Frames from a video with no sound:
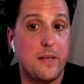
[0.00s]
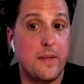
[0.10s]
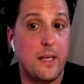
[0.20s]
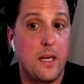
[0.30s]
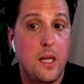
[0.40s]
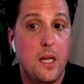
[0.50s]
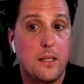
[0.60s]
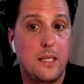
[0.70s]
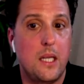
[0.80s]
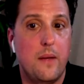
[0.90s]
of it.
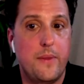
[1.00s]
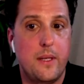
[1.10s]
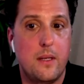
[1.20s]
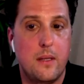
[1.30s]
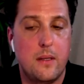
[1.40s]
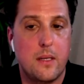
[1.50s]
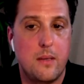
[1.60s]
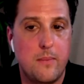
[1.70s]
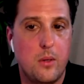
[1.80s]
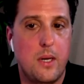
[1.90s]
They love the
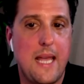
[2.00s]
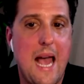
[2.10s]
community